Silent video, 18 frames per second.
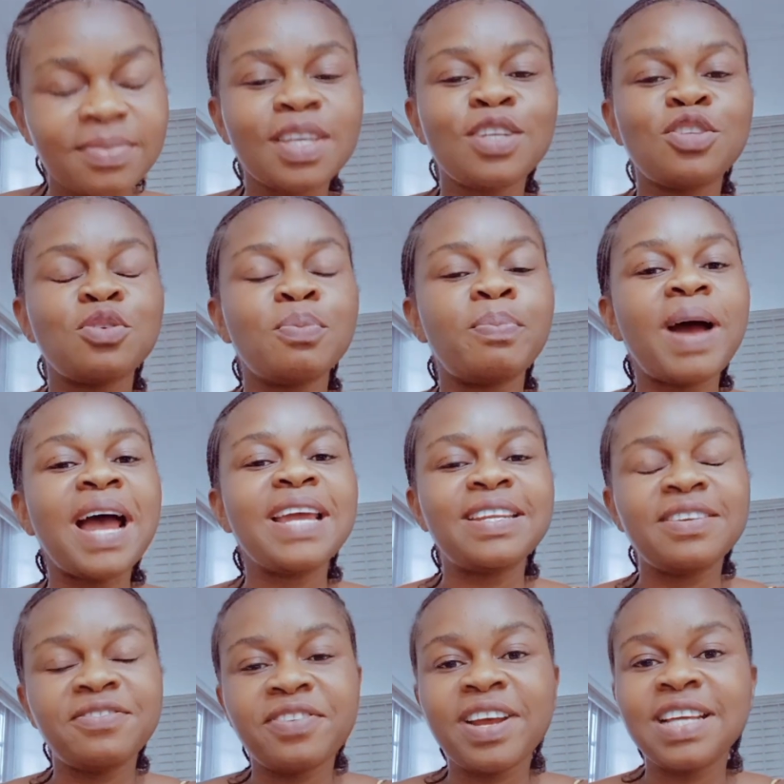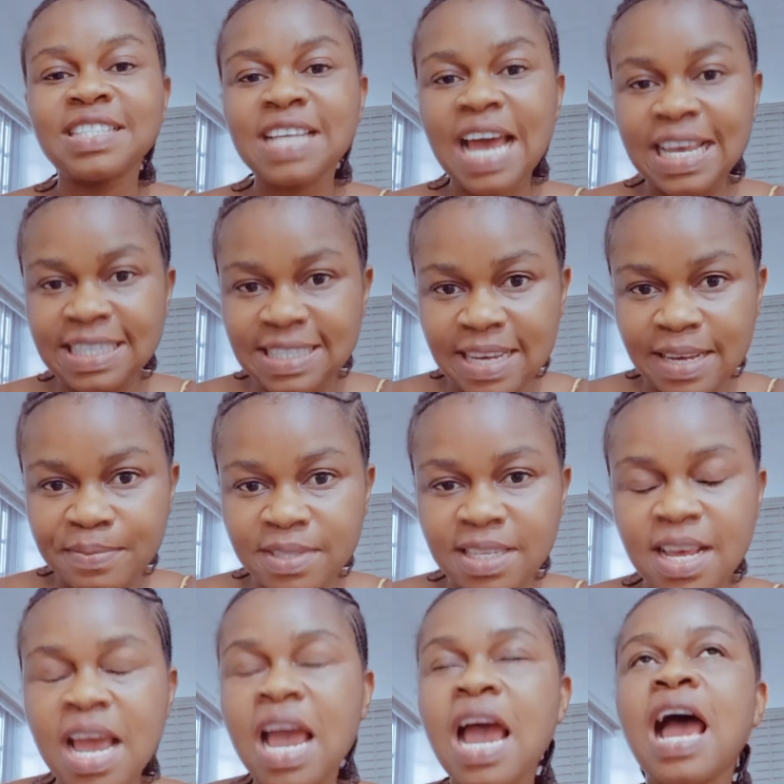to buy different
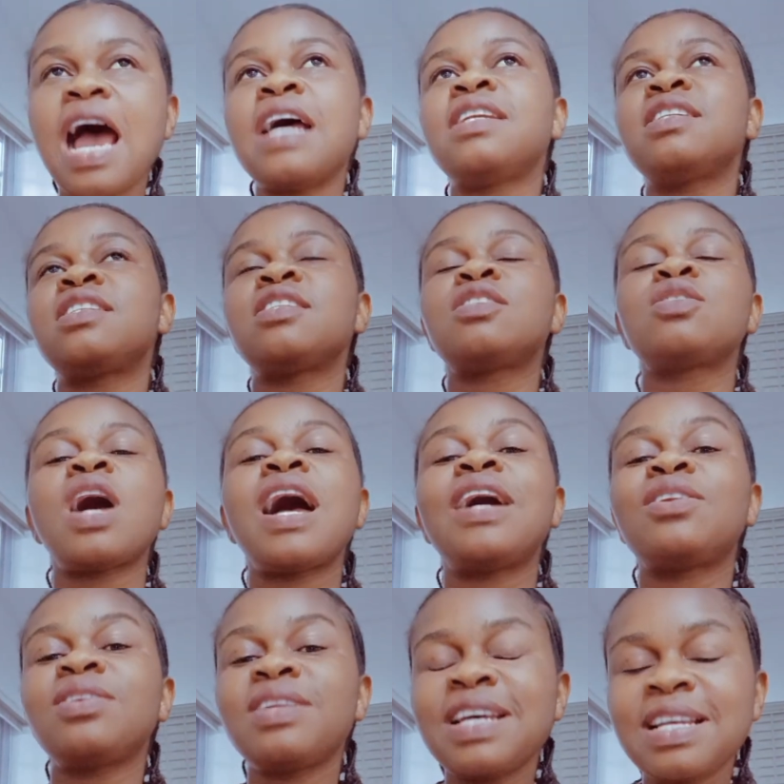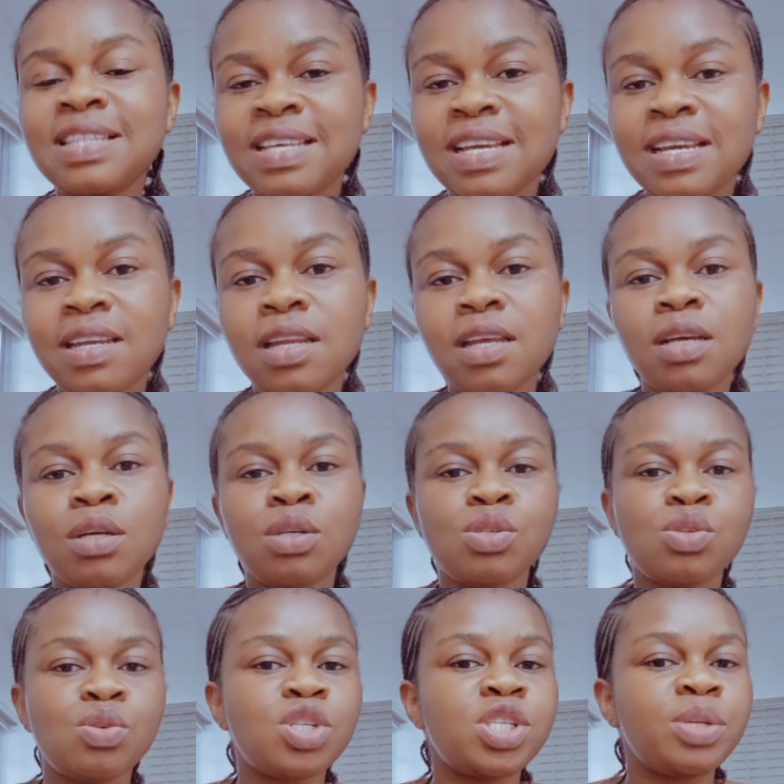items, and it is another
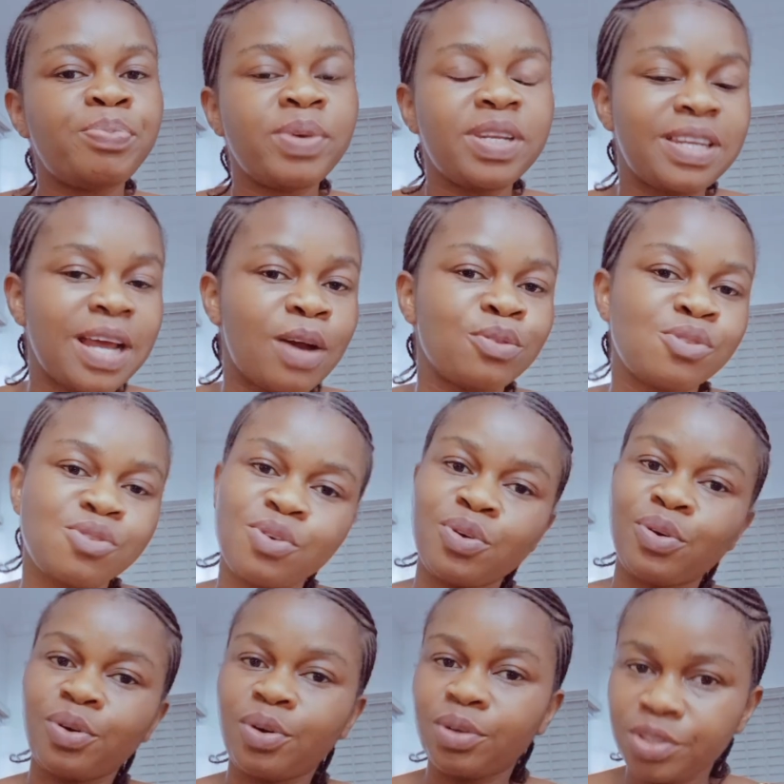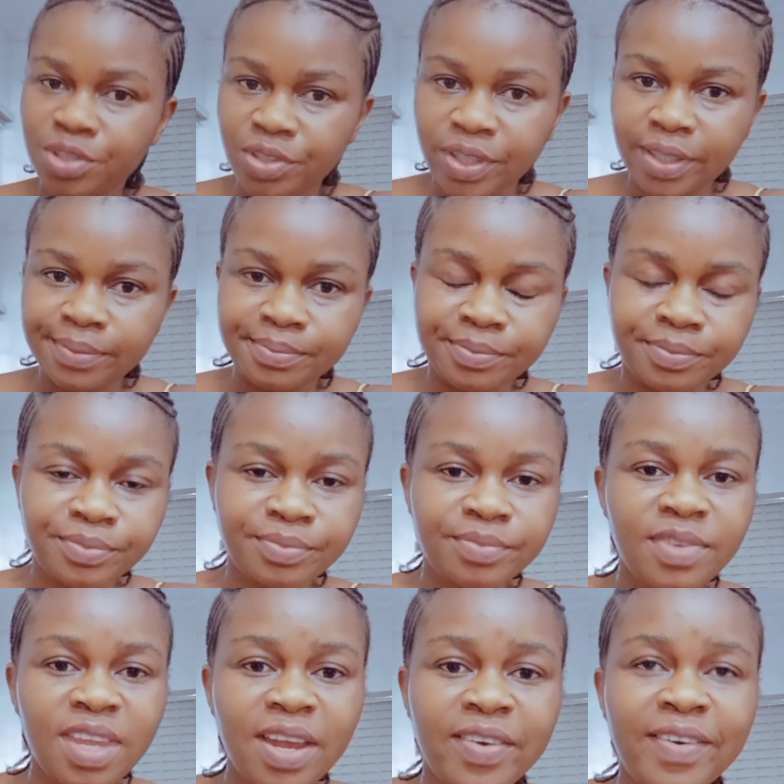thing to ship it down to your country,
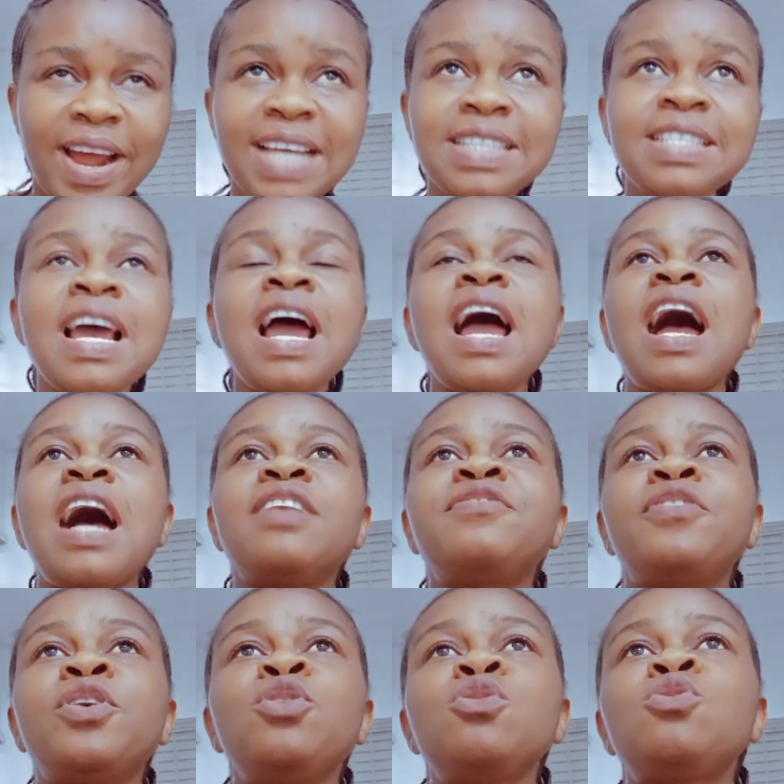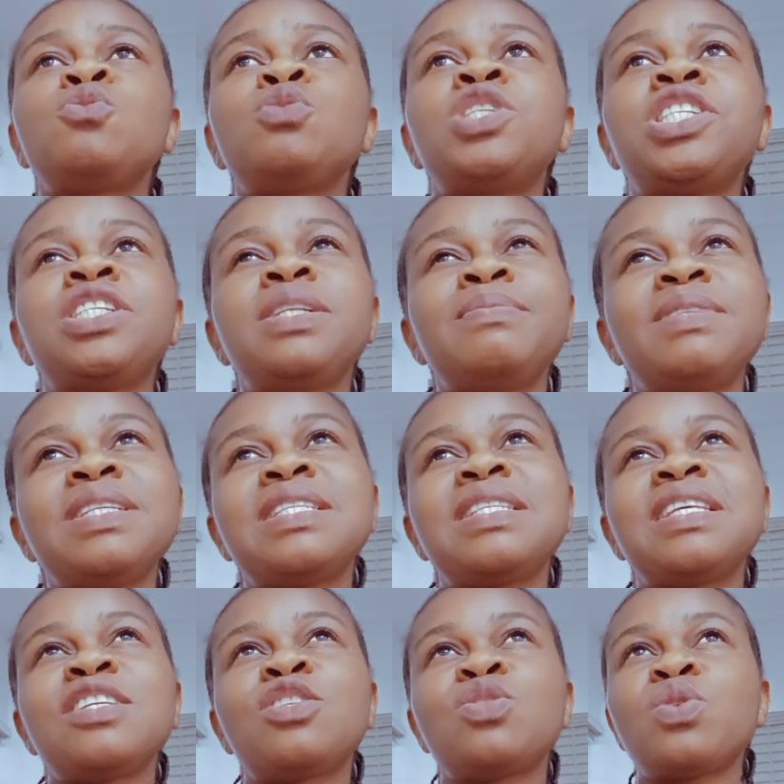right? And for you to ship these
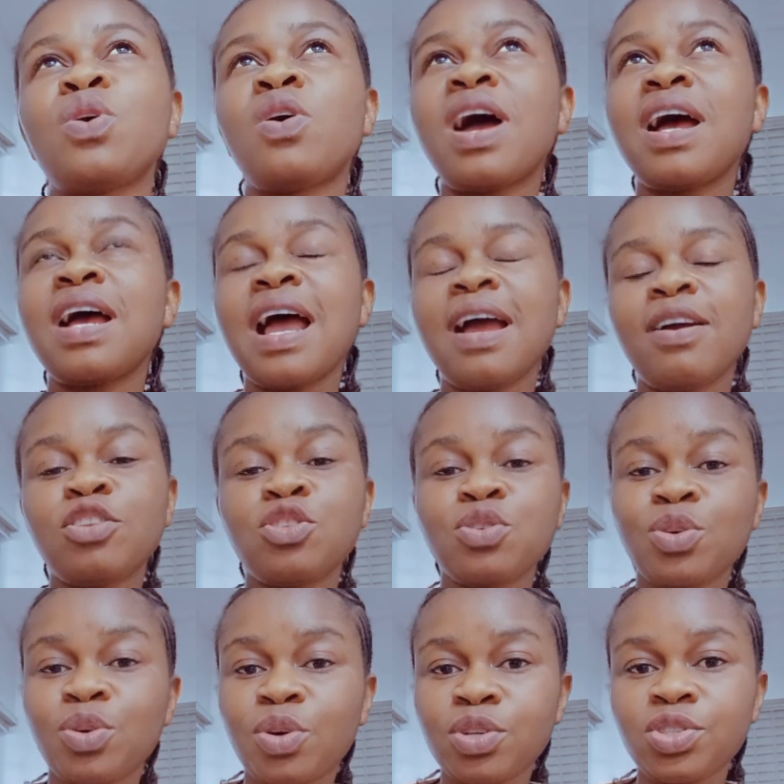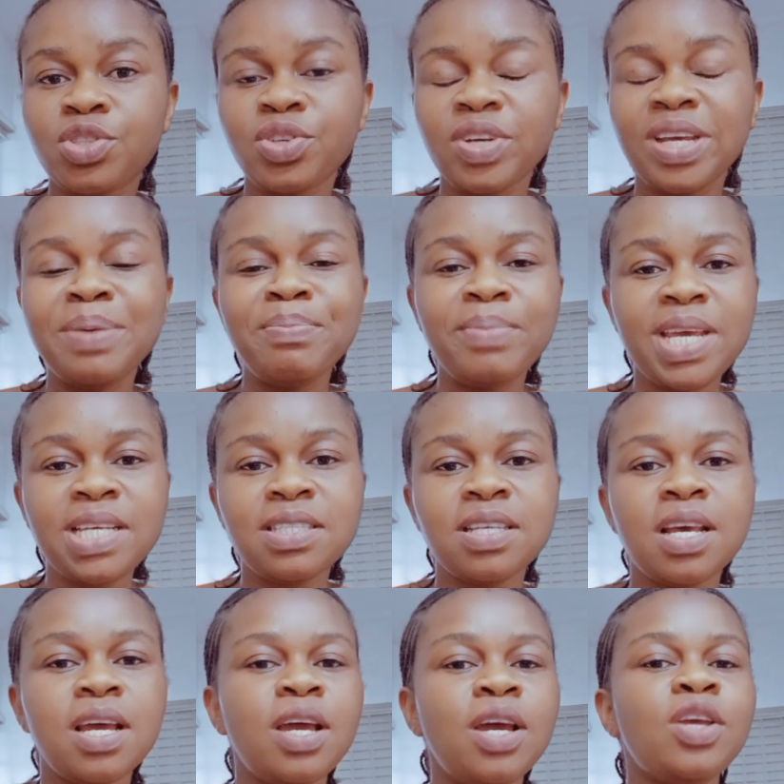things to your country, it means
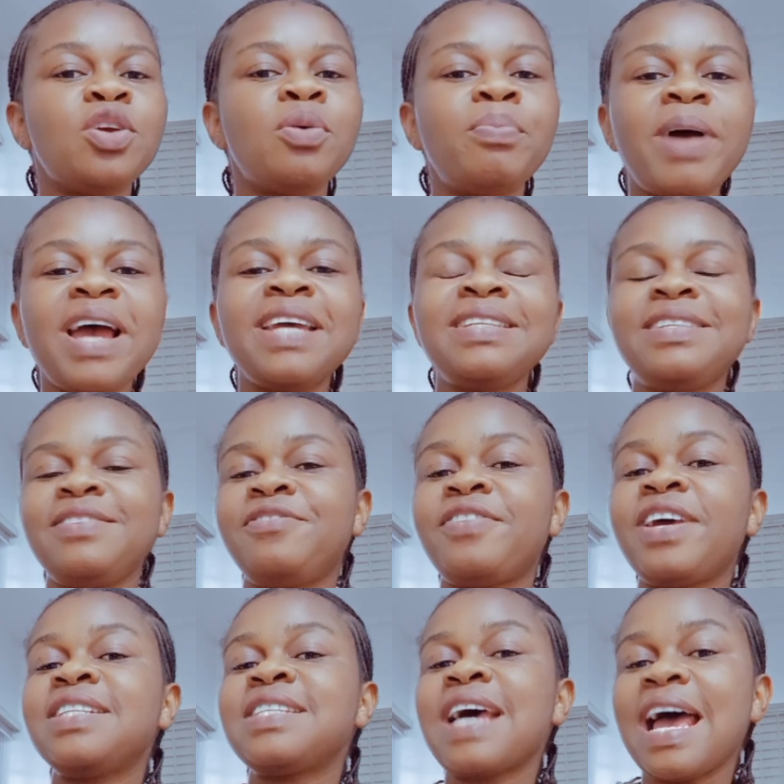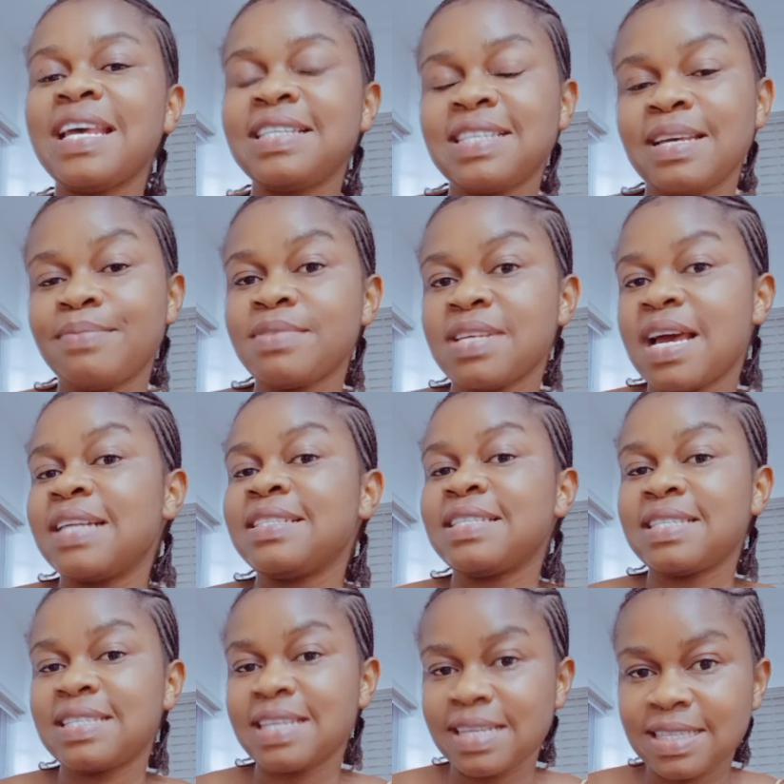you're buying different items at
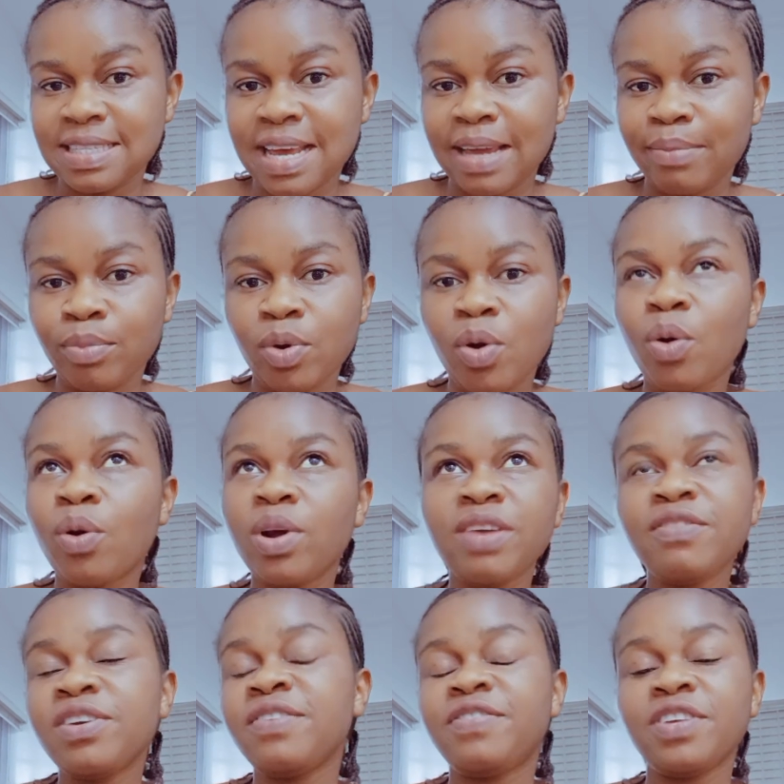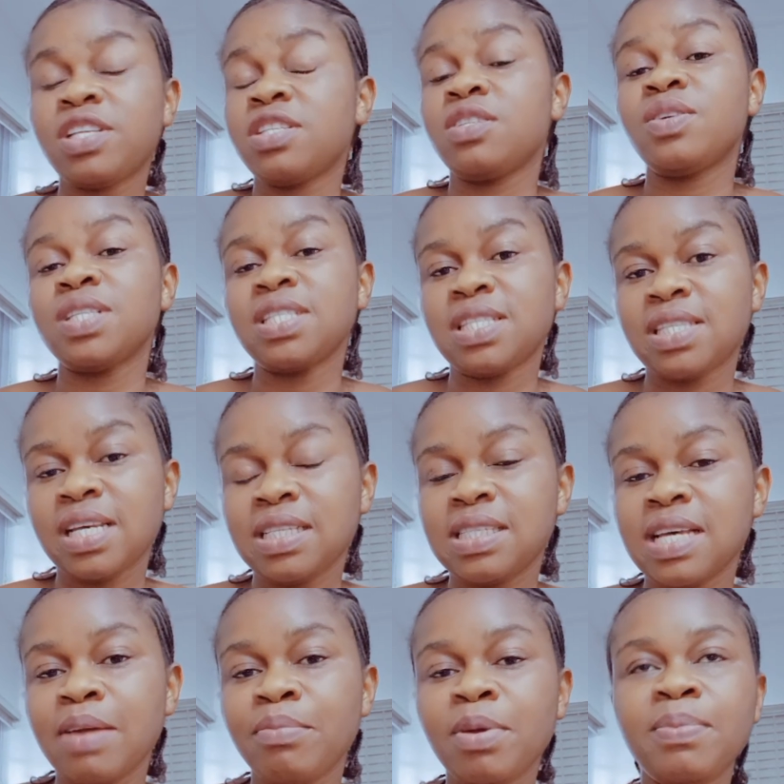the same time, or even if it is not the same
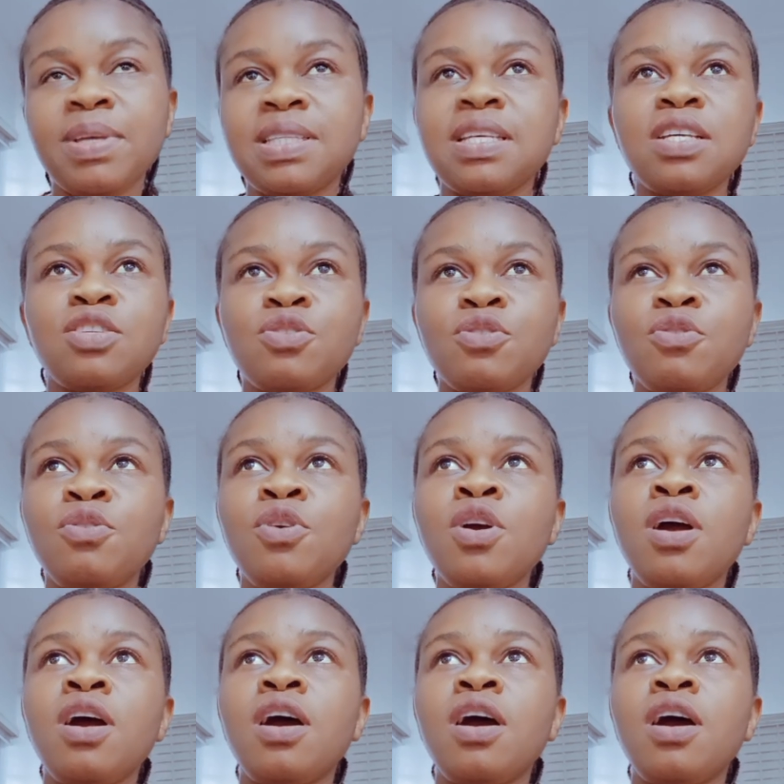time, maybe it takes you